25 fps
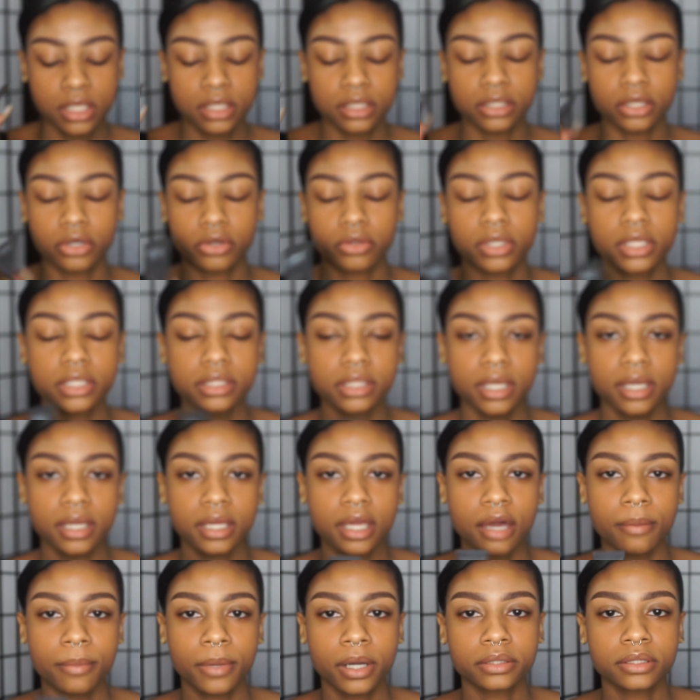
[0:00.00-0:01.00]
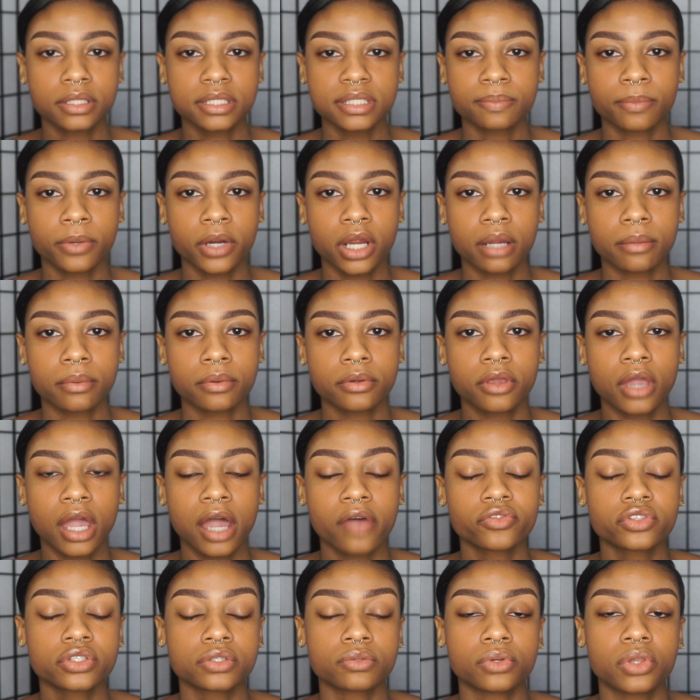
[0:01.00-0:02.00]
The only thing about this primer, you
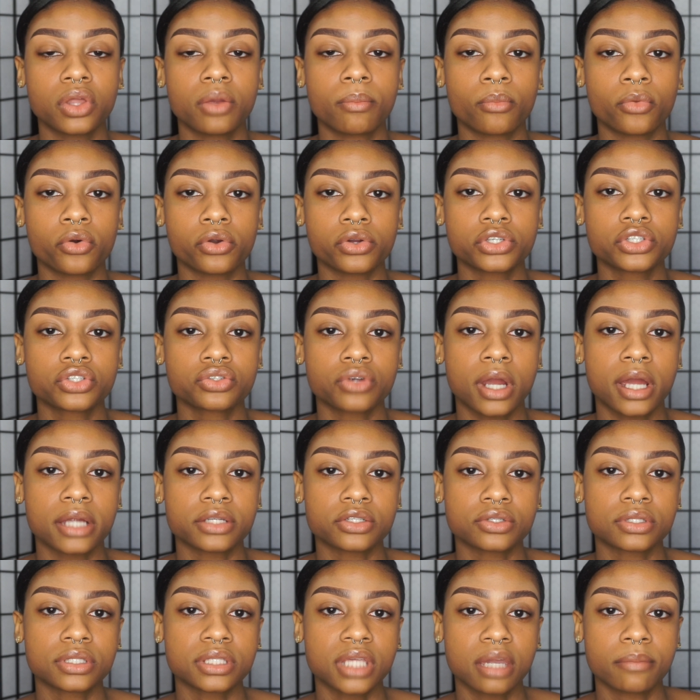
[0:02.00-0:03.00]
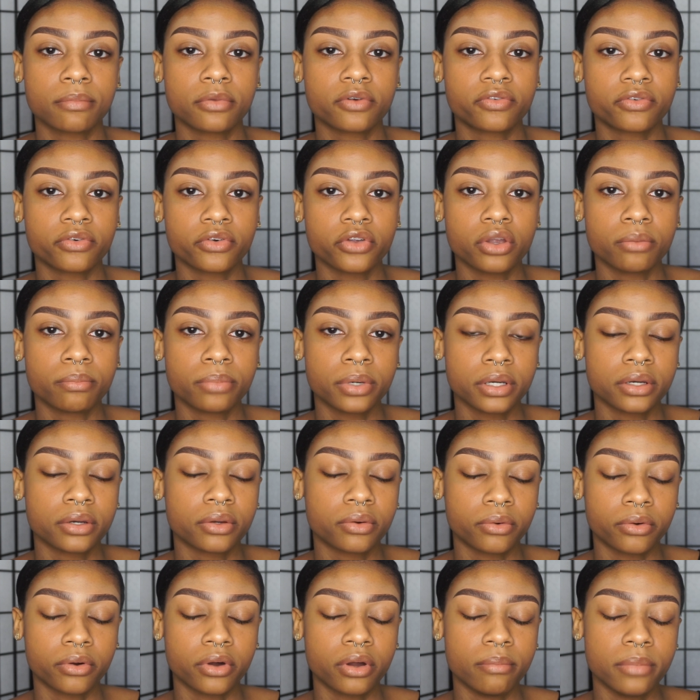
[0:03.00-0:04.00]
have to really moisturize your skin before you put it
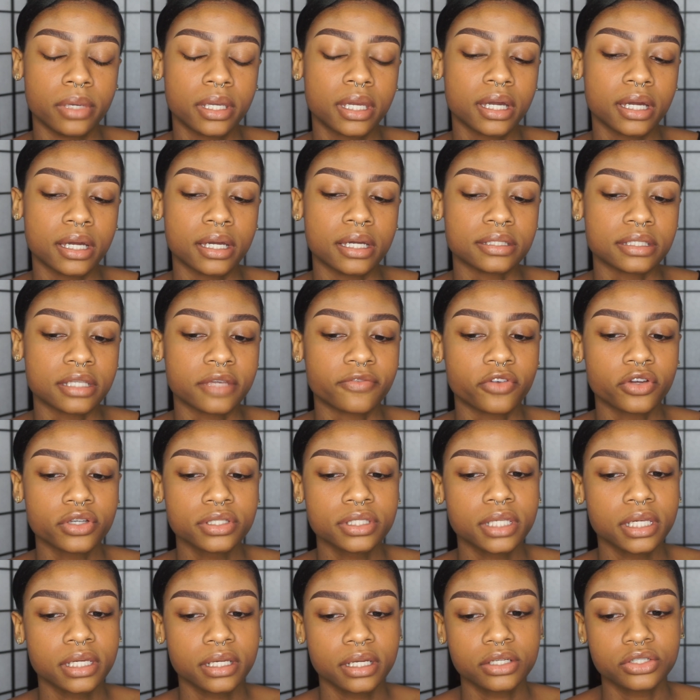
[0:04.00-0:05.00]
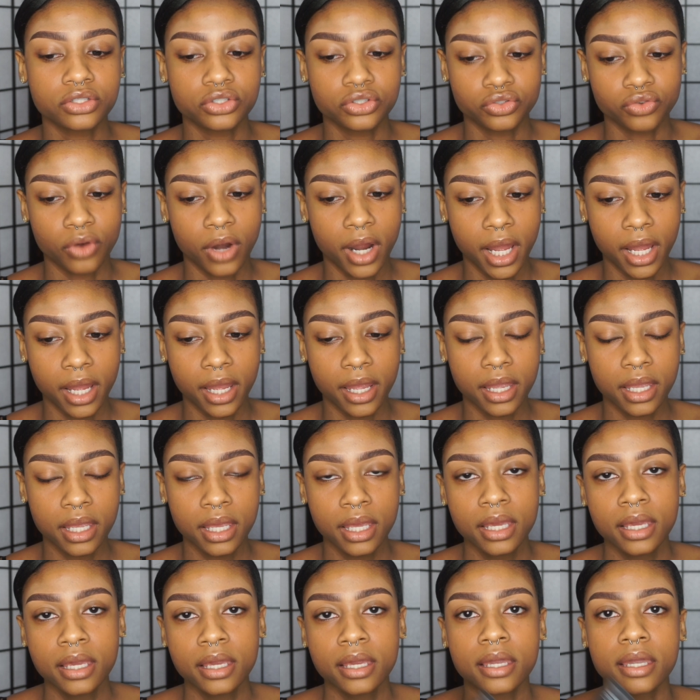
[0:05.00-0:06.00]
on, because if your skin is dry
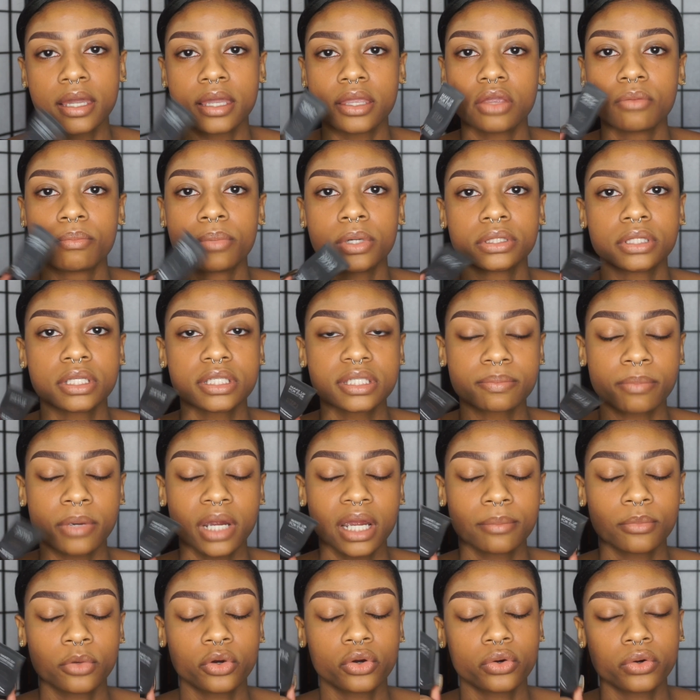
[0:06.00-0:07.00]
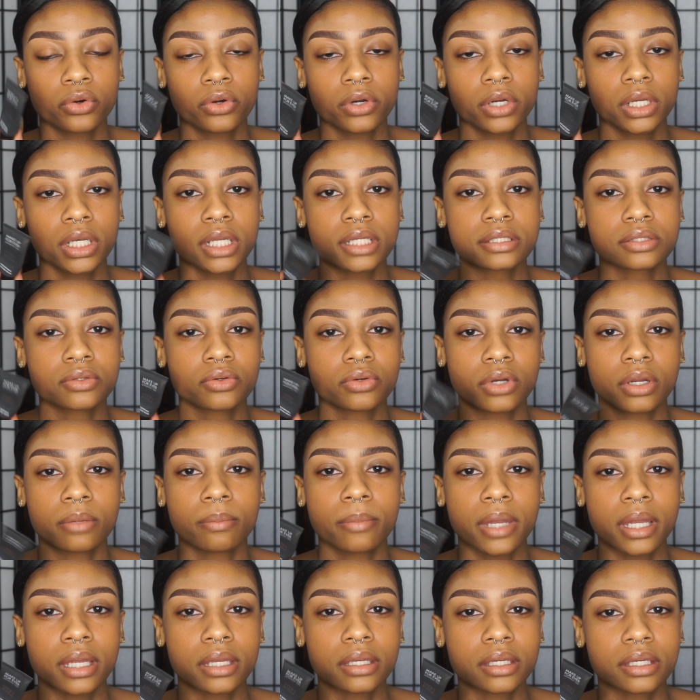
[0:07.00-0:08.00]
and you put this primer on, it's gonna
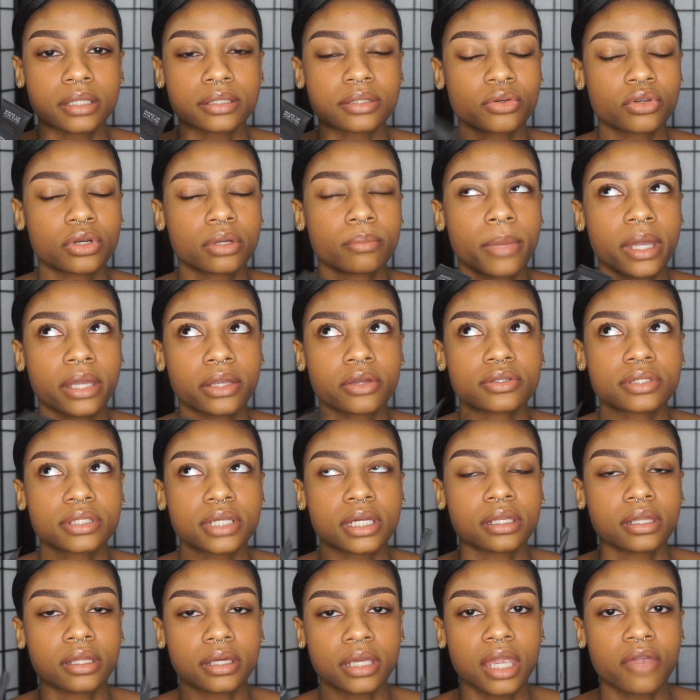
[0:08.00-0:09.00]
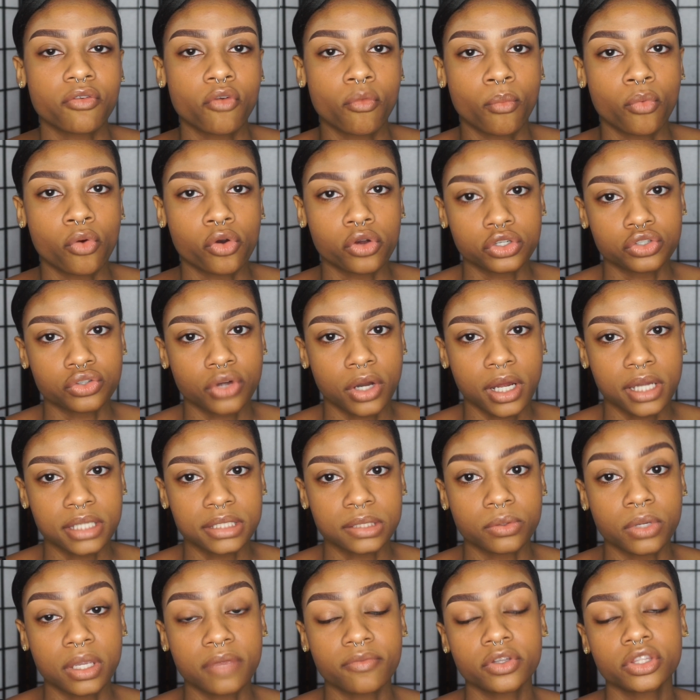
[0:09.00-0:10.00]
make your skin look even more dry.
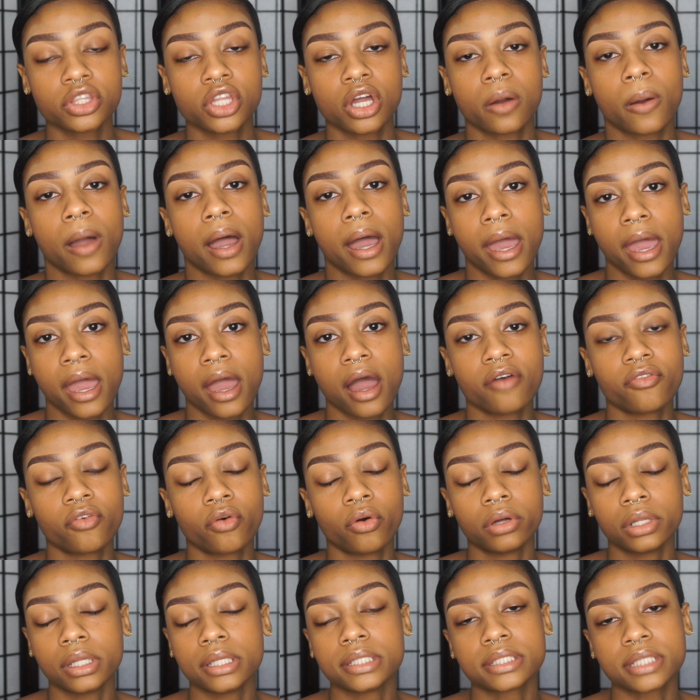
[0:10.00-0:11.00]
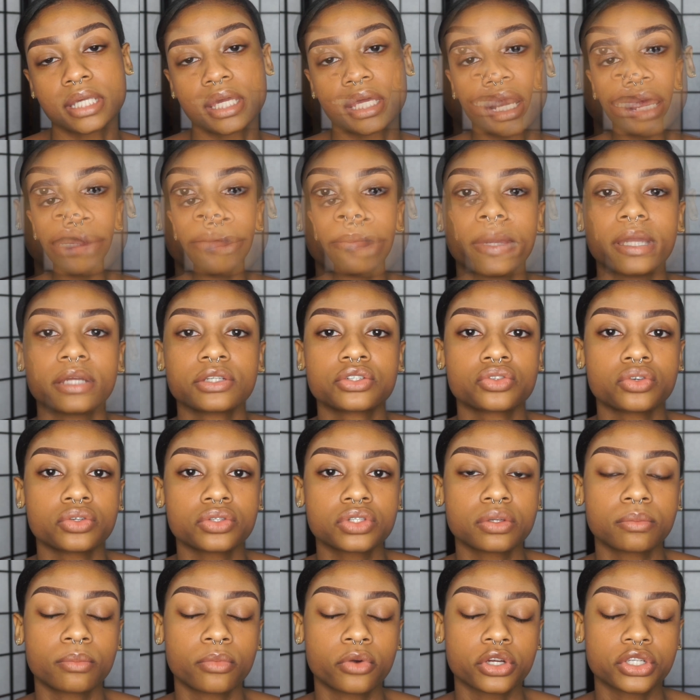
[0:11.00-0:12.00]
So even though I have oily skin, I make sure
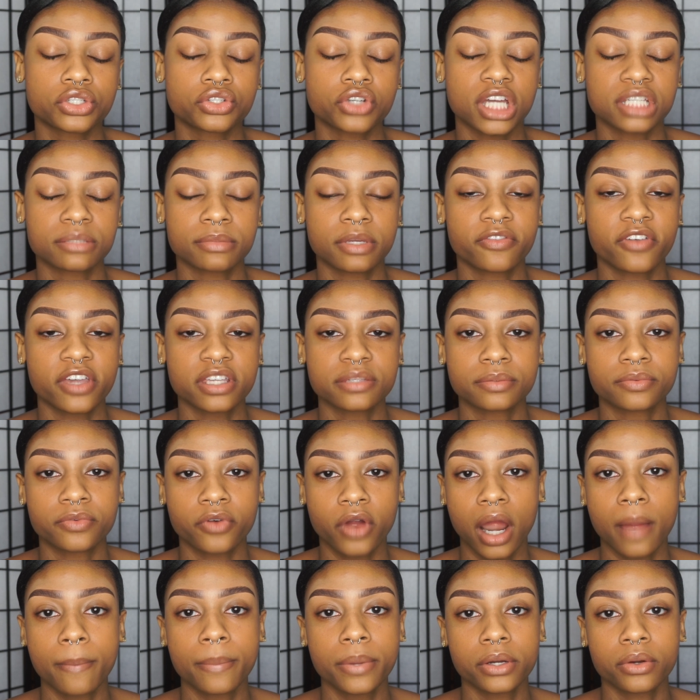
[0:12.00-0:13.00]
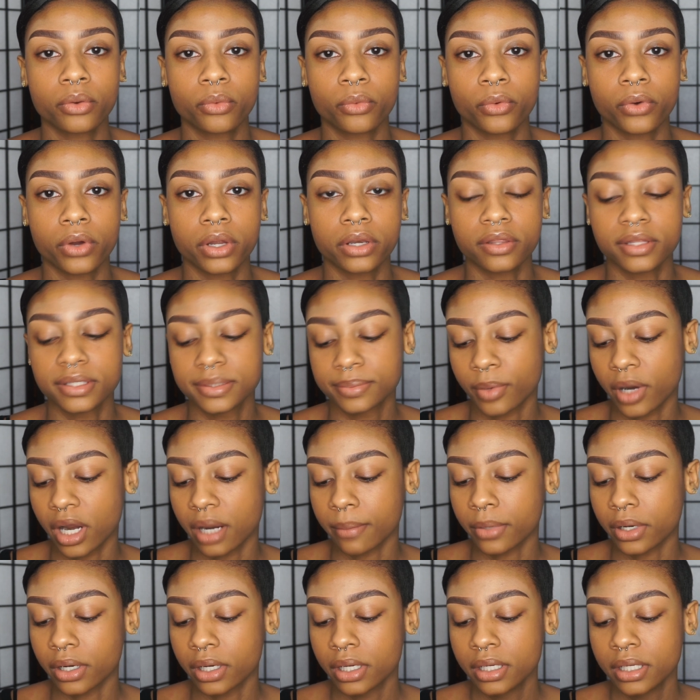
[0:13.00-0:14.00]
to moisturize my face before I put on this primer.